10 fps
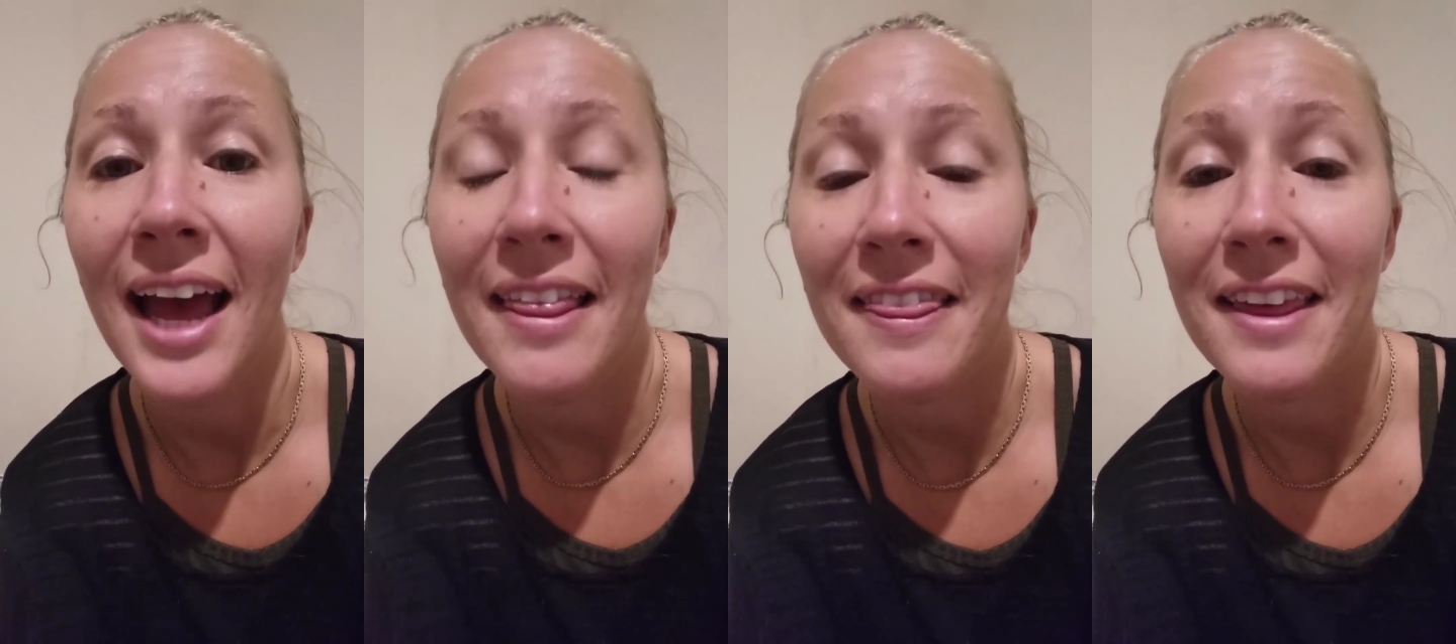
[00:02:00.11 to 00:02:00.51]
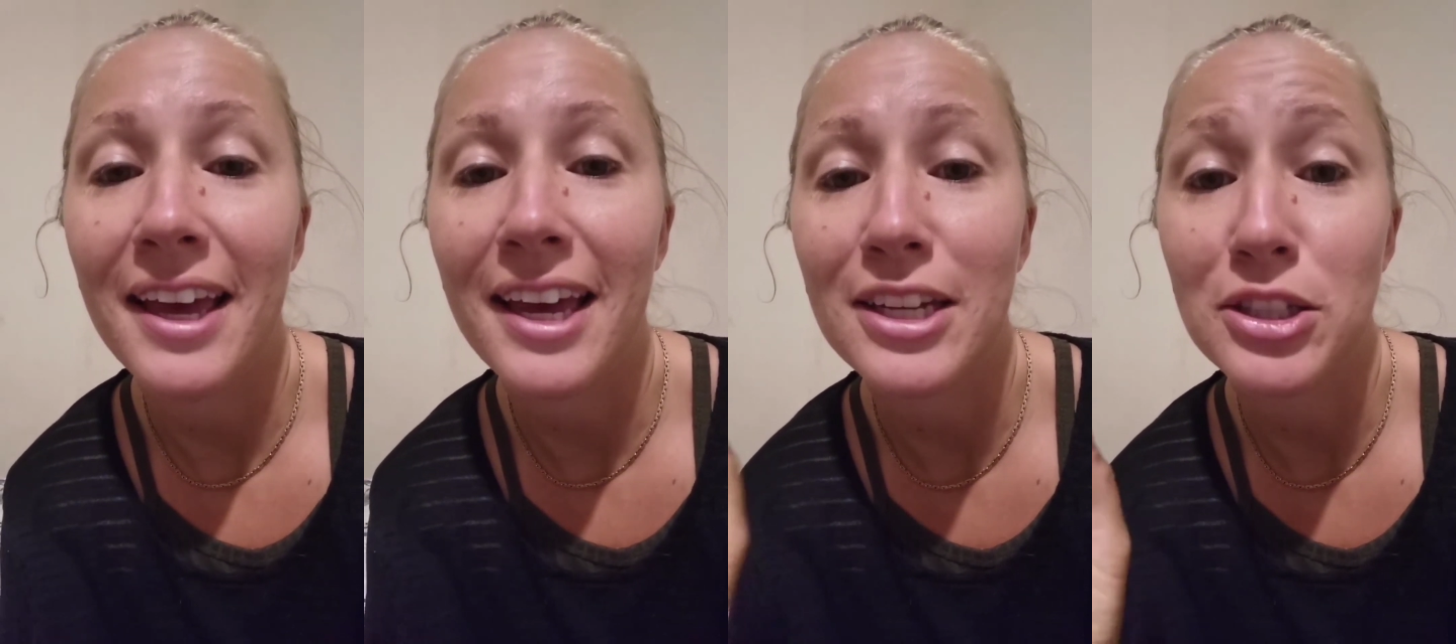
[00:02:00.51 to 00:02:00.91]
and
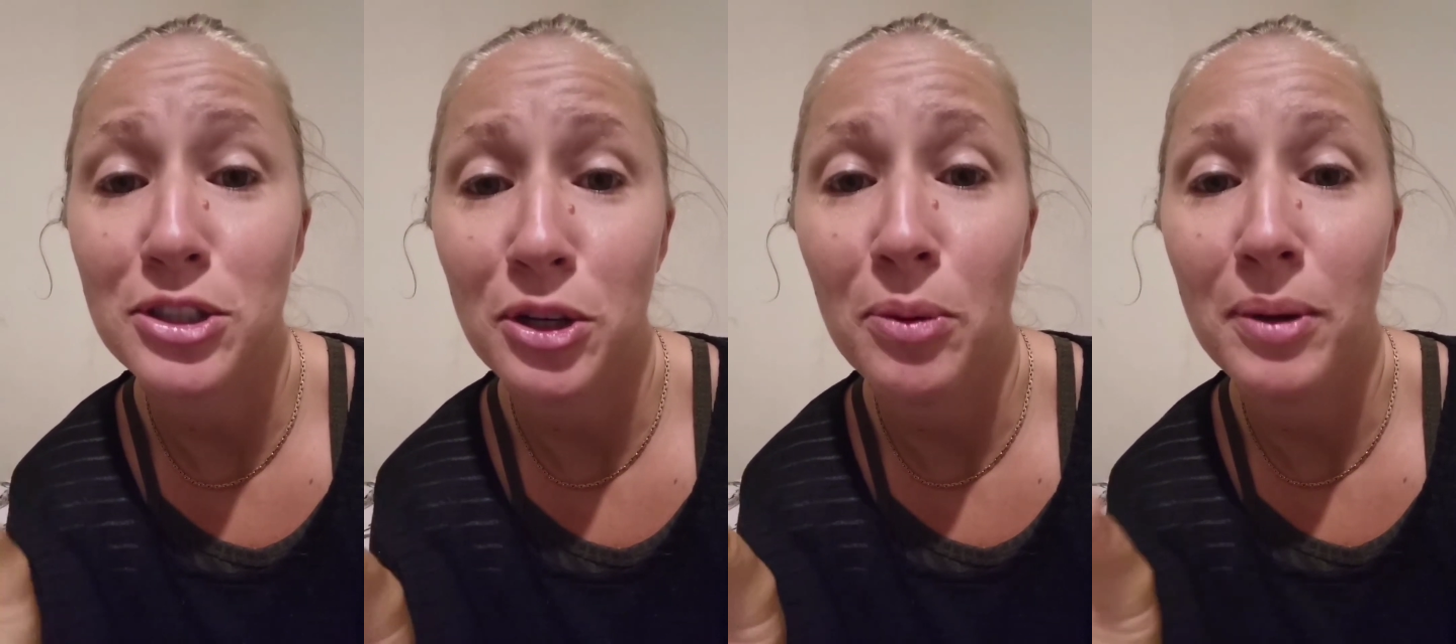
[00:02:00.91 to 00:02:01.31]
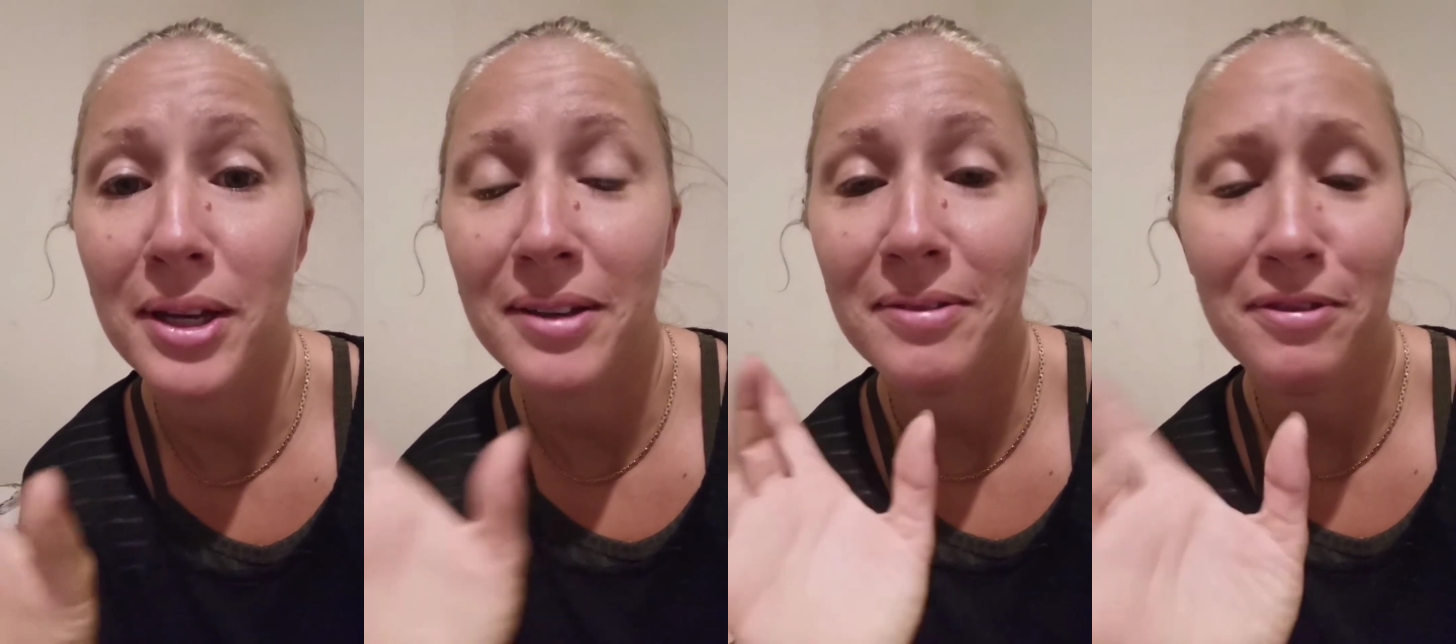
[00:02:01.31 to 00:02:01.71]
they show
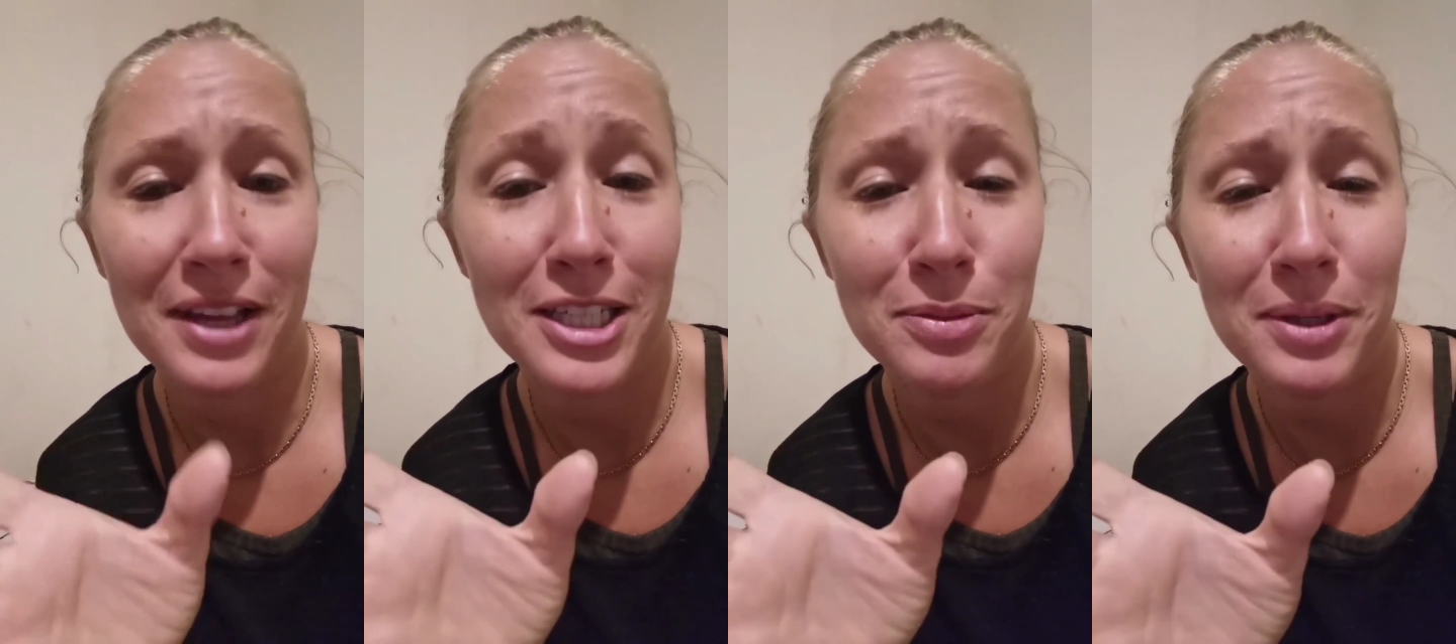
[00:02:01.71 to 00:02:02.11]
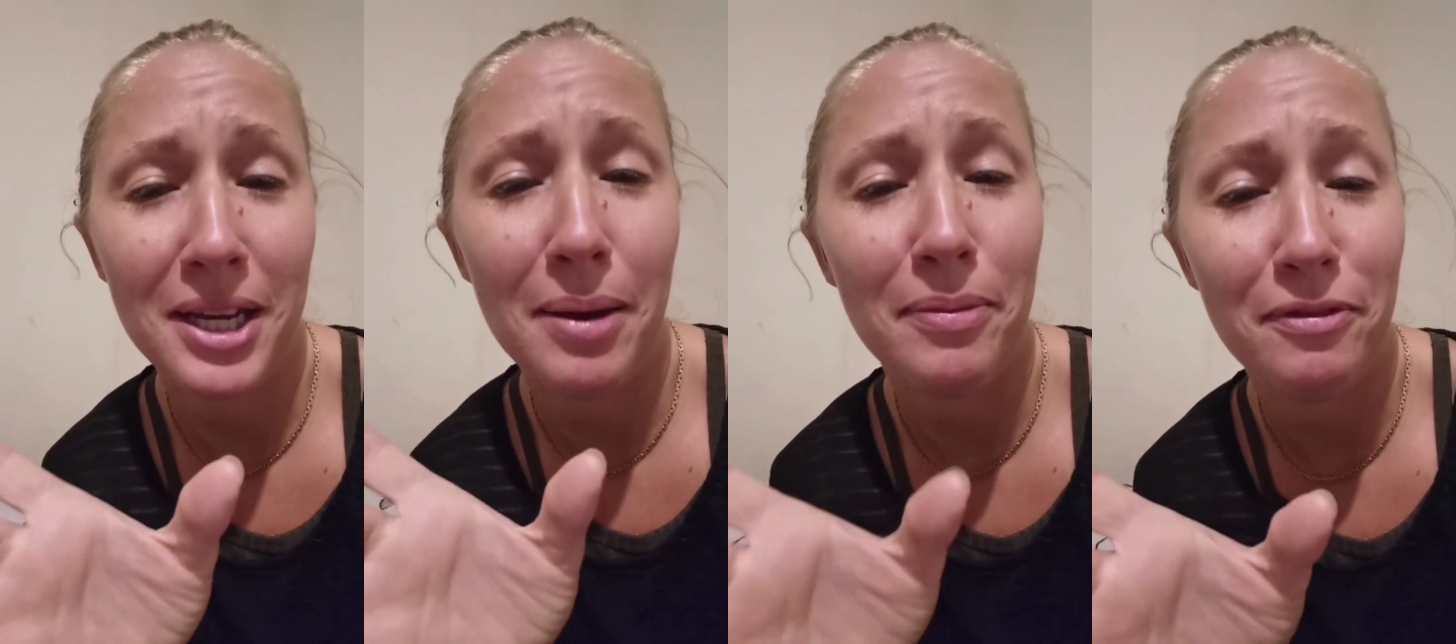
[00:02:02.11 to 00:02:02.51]
me, flash
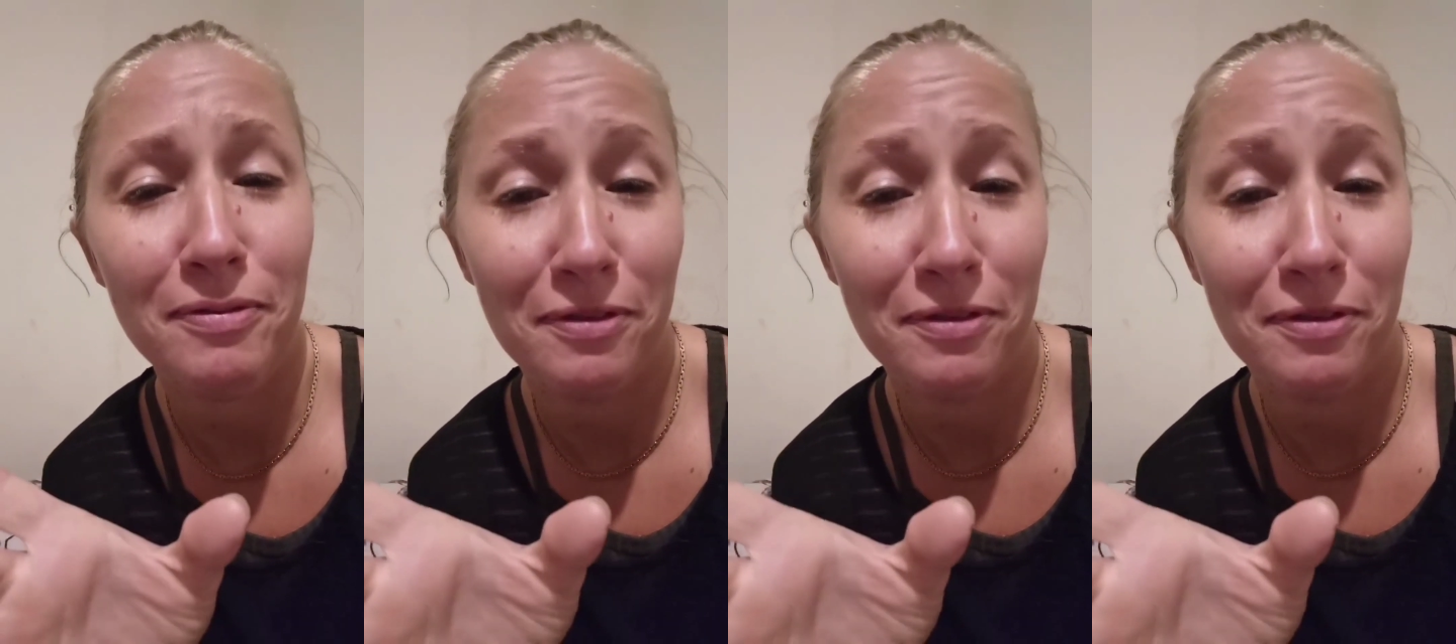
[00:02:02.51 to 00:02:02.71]
me a